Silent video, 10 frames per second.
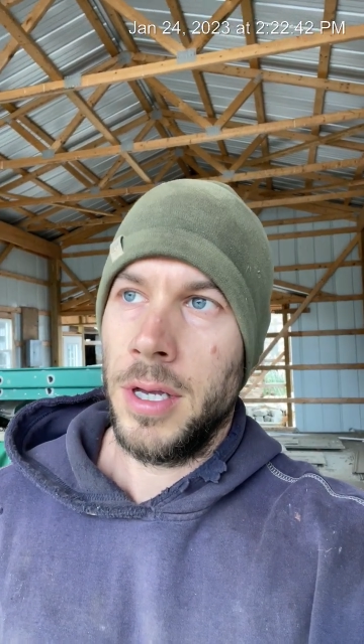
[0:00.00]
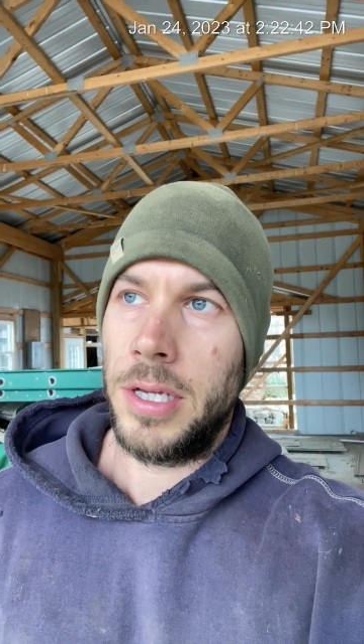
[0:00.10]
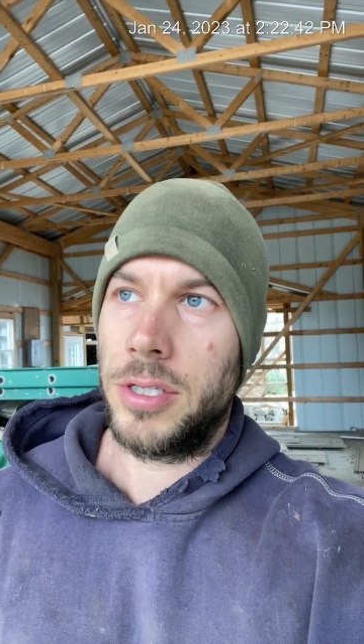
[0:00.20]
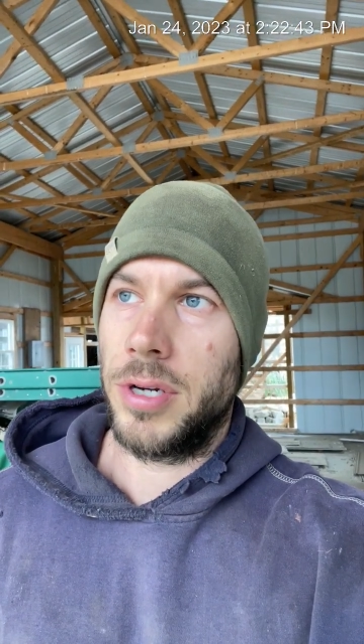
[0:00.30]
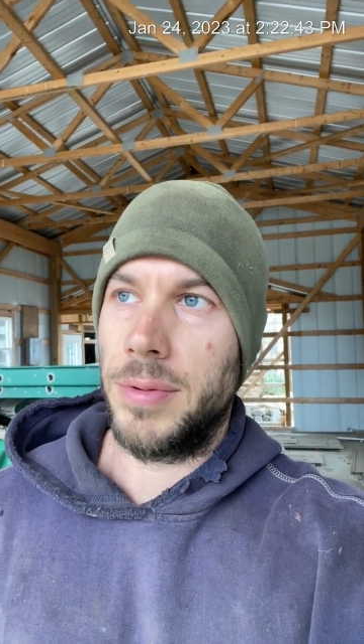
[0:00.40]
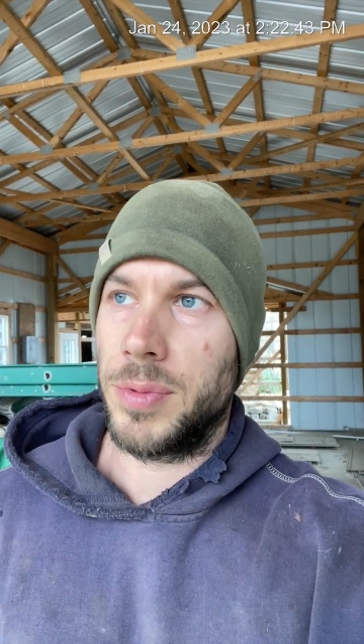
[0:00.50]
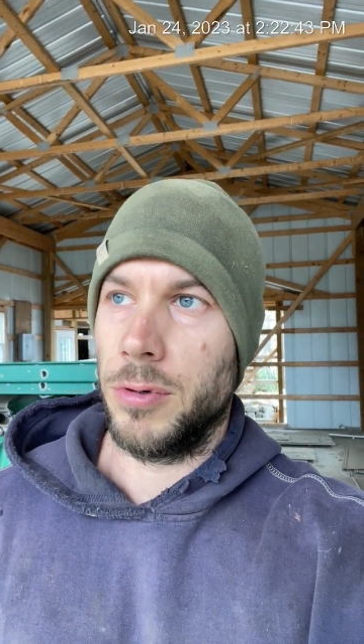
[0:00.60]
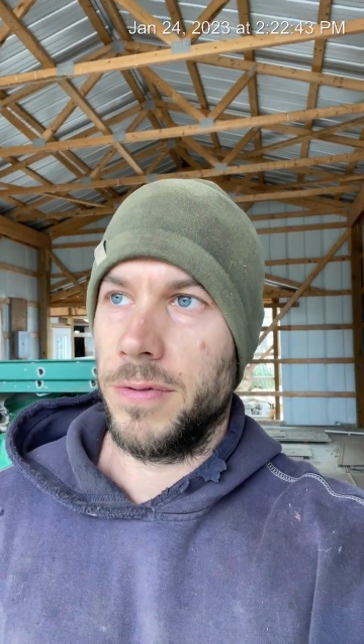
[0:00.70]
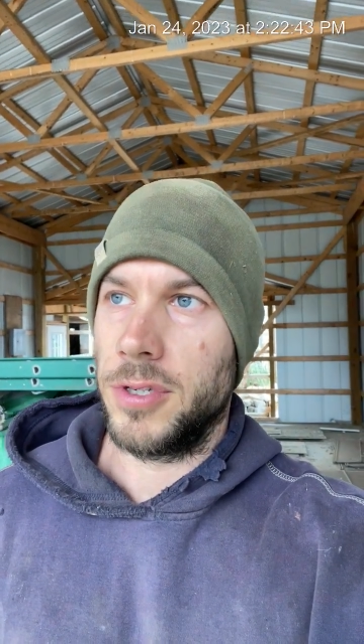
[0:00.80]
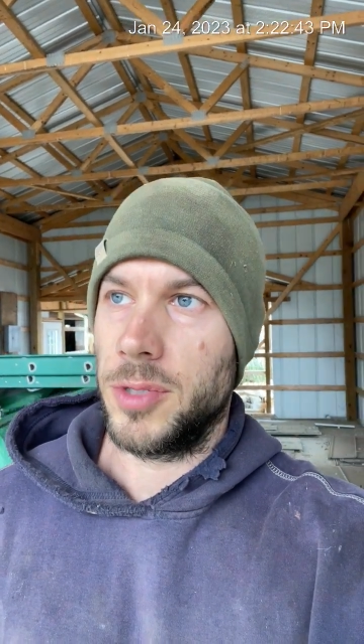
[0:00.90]
Instagram is
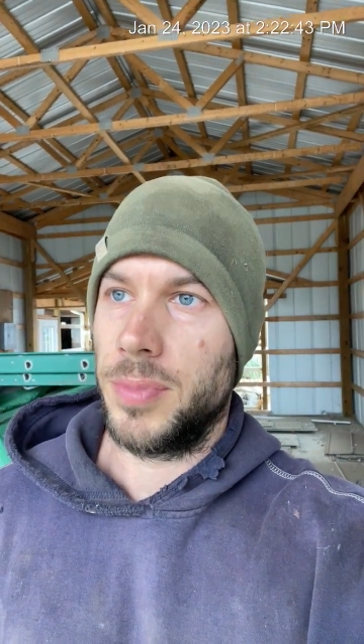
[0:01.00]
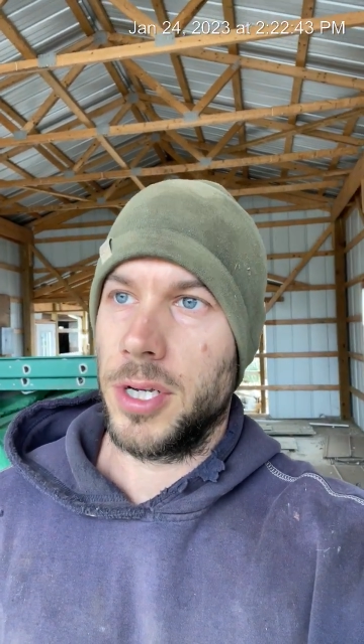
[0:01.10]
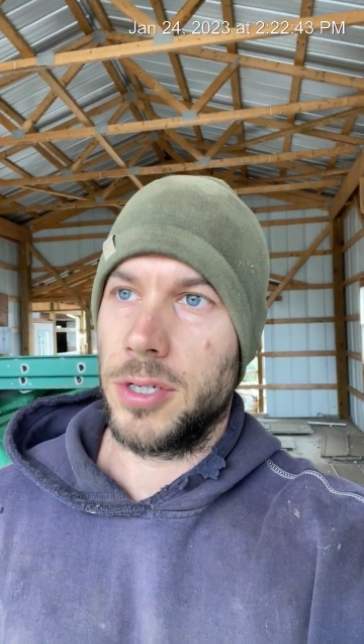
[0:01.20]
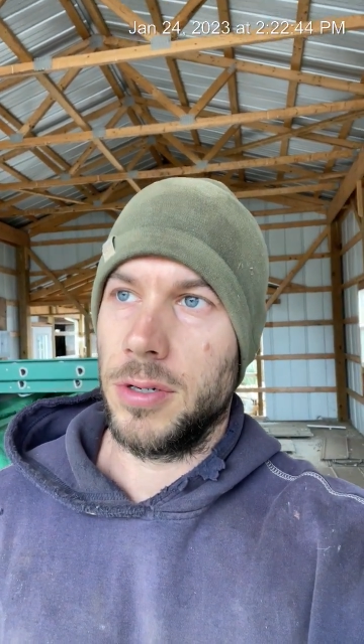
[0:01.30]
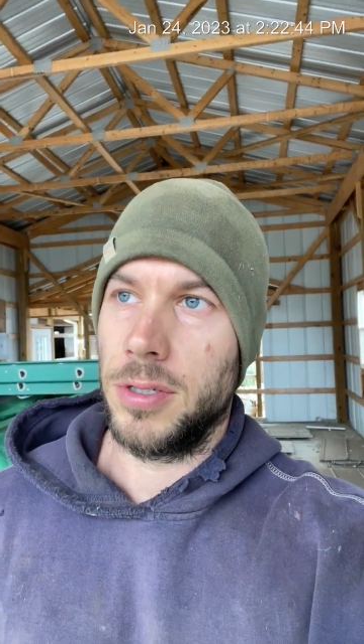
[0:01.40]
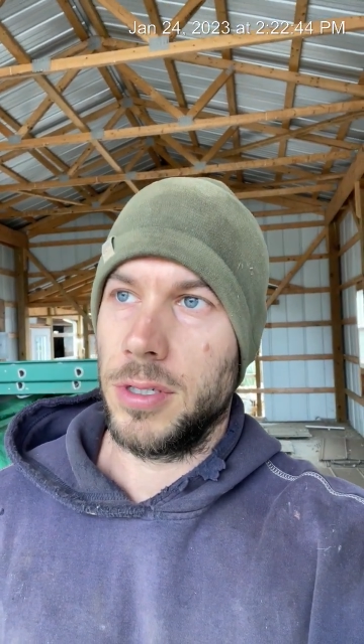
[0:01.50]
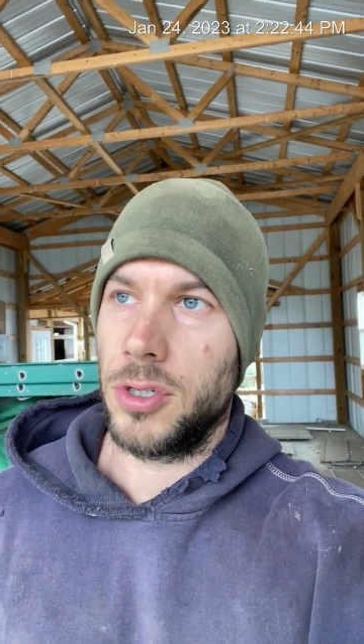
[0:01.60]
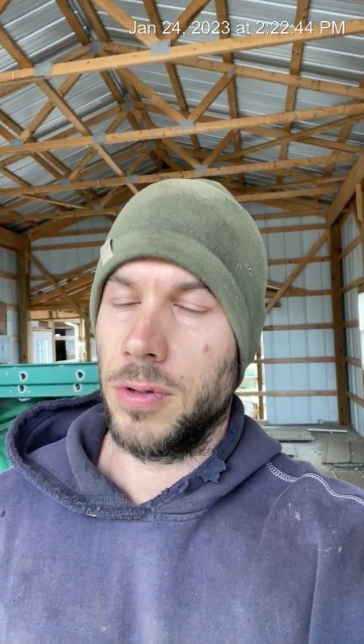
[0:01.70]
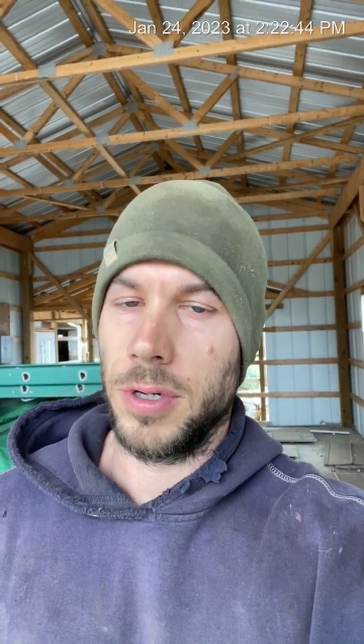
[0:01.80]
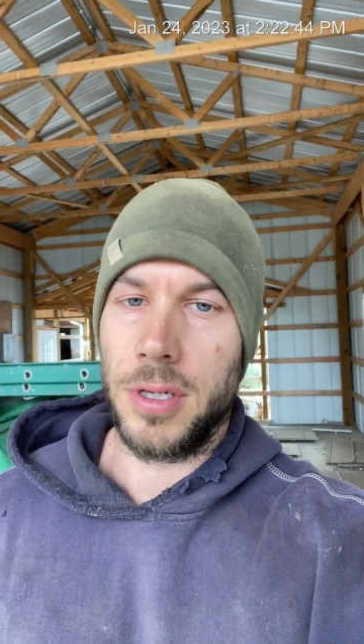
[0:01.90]
more for just pictures and
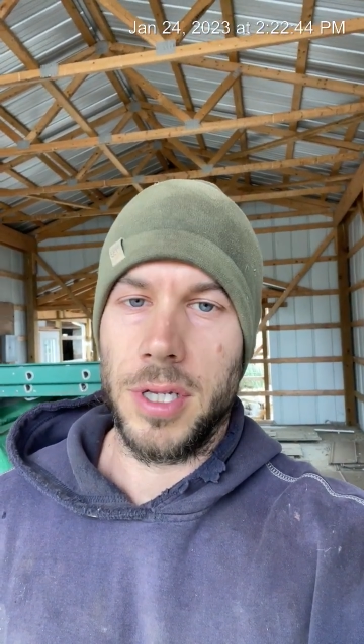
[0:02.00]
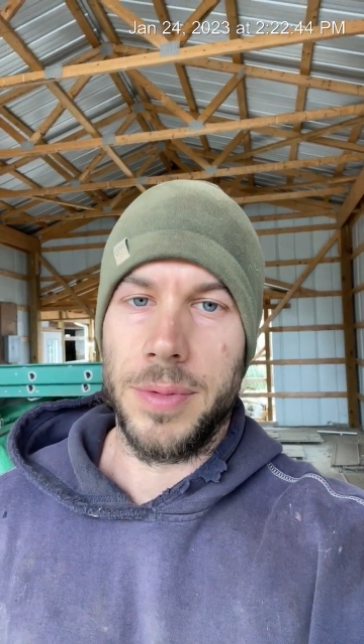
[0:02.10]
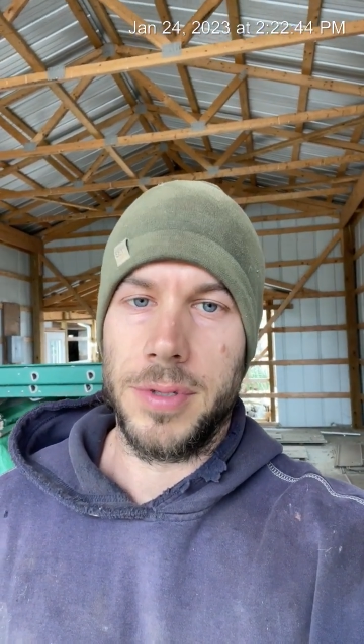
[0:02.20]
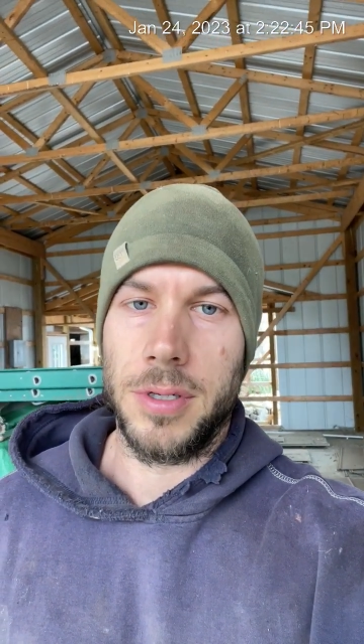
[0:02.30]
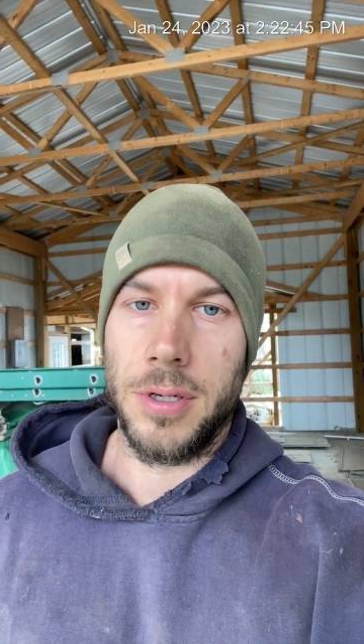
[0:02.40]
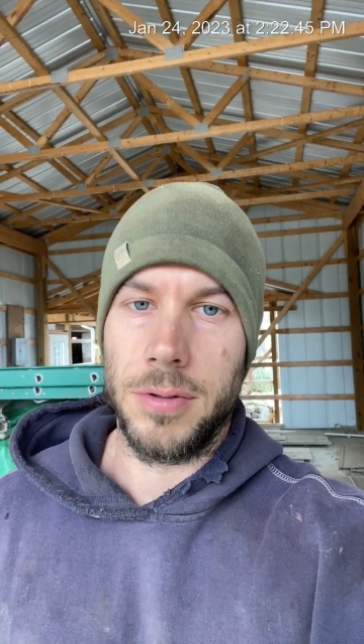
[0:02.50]
short clips,